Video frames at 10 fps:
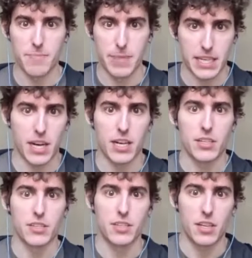
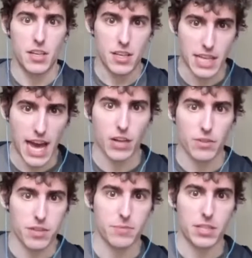because the
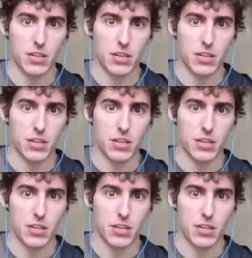algorithms that